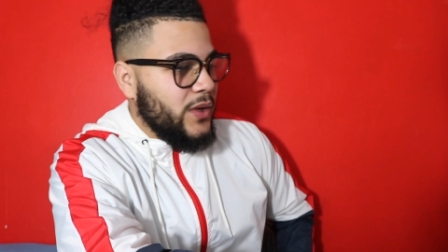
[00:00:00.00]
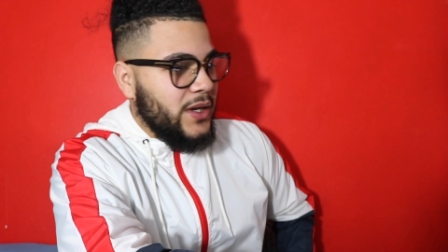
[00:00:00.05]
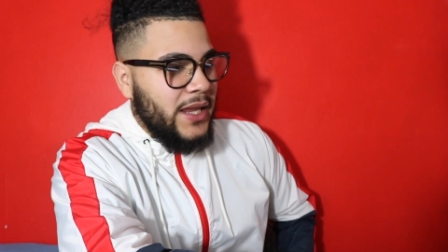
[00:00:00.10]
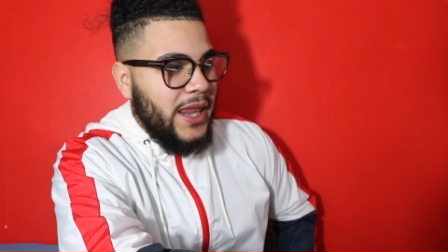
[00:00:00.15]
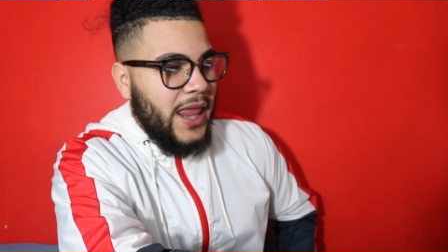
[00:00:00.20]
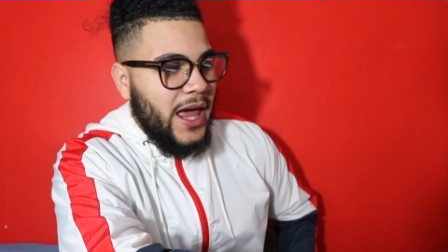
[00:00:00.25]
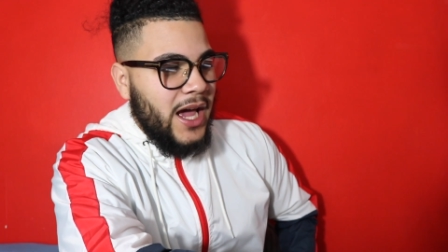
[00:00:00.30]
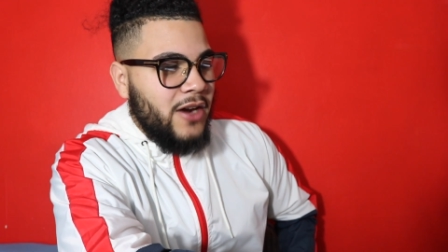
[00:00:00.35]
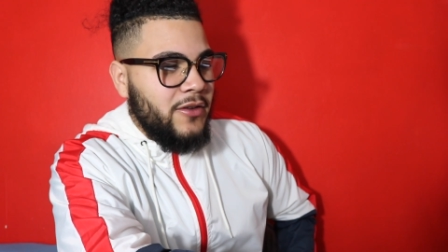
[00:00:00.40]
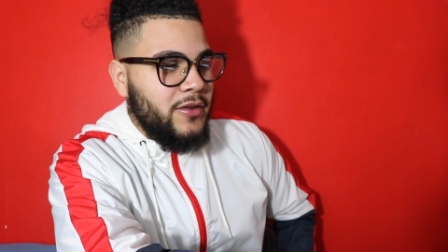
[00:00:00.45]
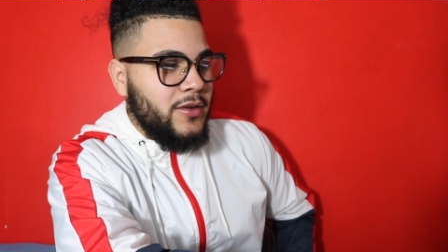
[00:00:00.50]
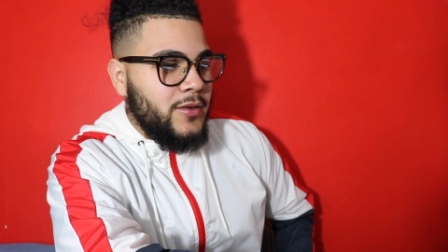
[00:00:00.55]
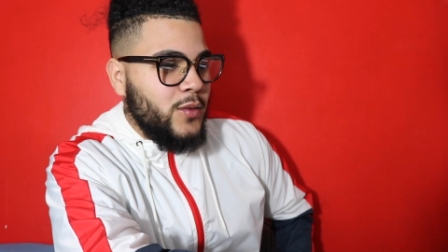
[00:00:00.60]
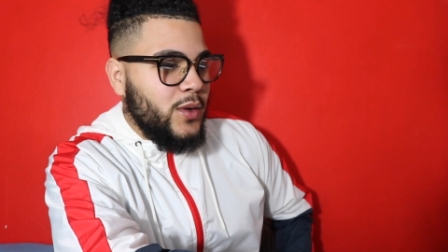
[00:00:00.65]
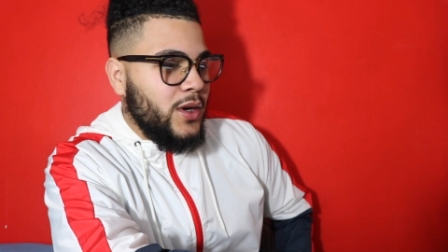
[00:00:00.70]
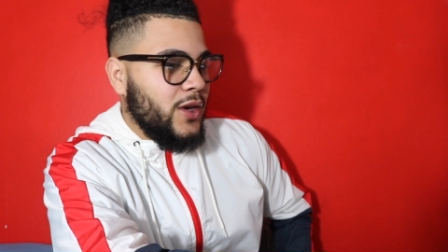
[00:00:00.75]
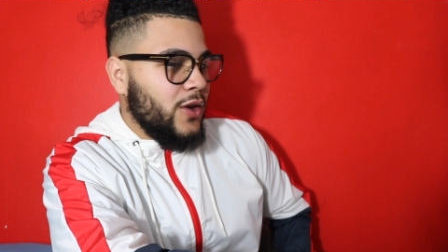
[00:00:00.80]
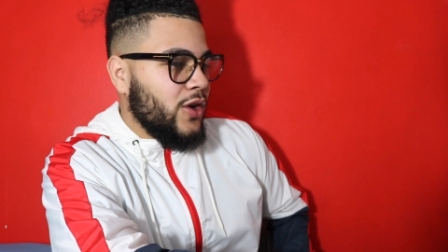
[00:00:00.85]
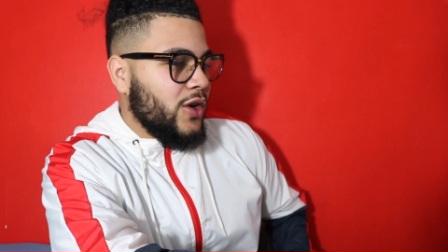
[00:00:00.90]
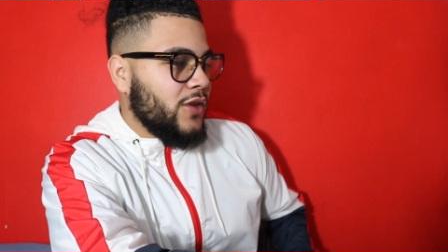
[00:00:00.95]
With Larry,
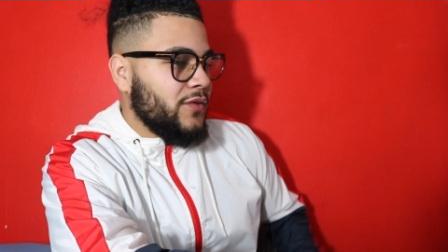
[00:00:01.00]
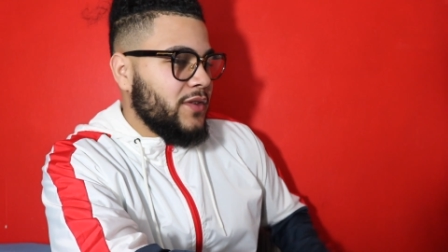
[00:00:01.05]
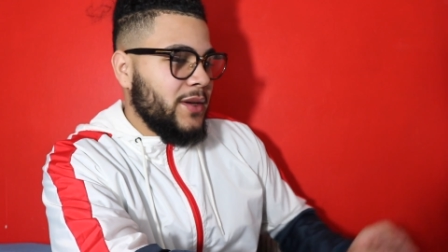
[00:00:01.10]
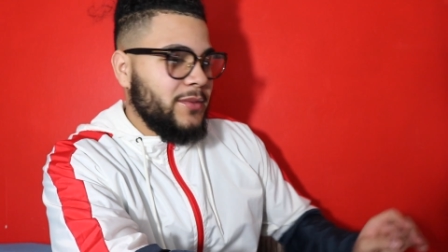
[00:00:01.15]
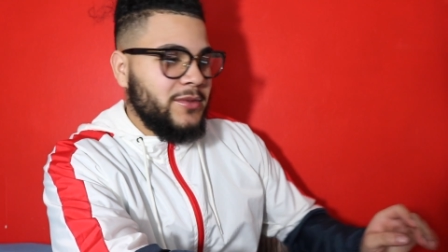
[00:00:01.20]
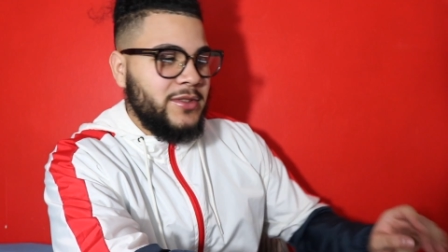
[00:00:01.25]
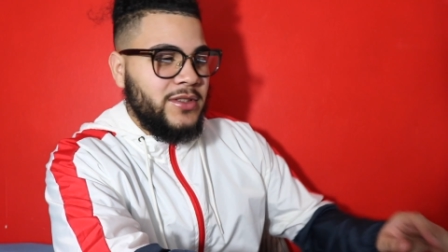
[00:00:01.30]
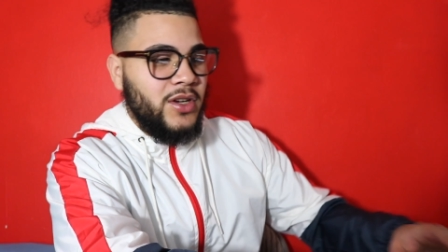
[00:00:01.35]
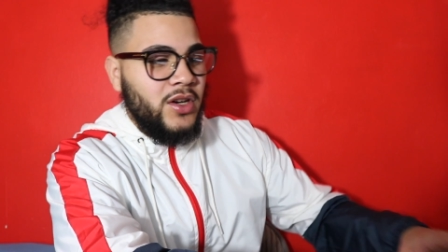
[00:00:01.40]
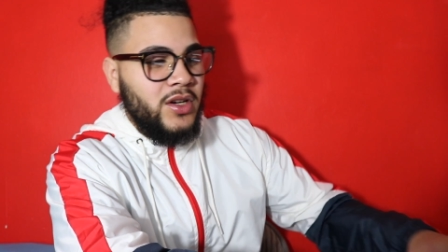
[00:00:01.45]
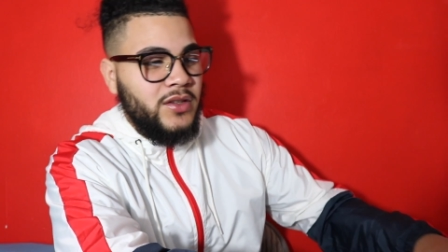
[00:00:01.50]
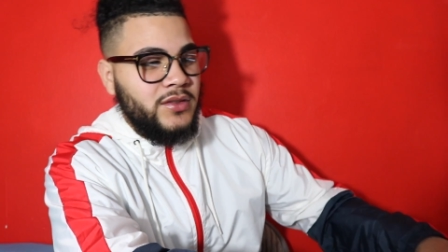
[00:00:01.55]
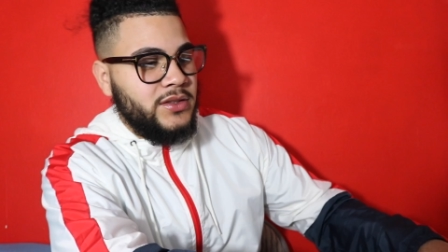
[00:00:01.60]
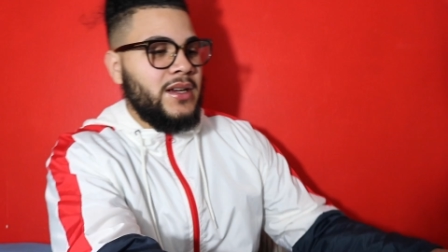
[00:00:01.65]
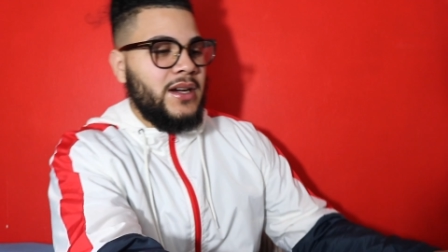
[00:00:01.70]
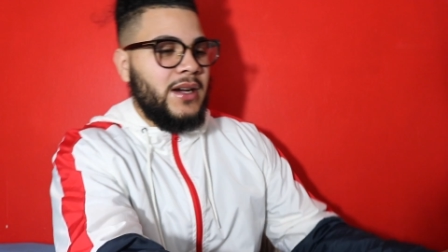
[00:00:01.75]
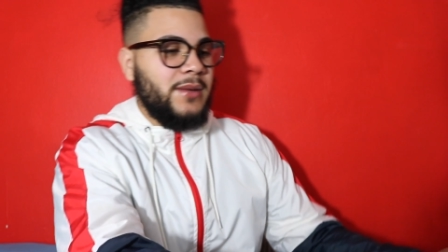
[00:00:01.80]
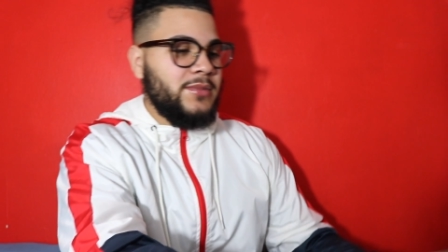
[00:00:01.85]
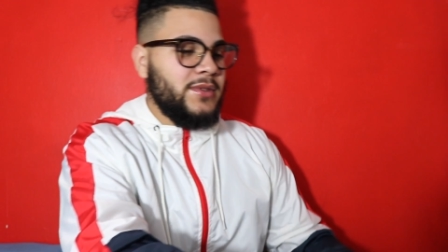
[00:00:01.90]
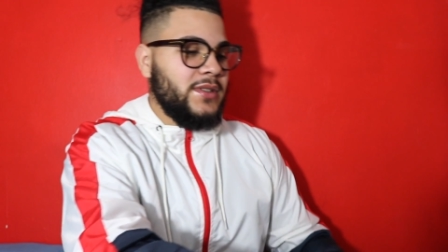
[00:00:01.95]
with Lori, I'm sorry.
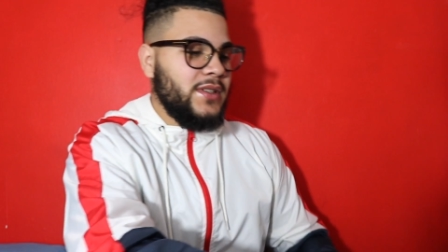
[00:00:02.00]
I'm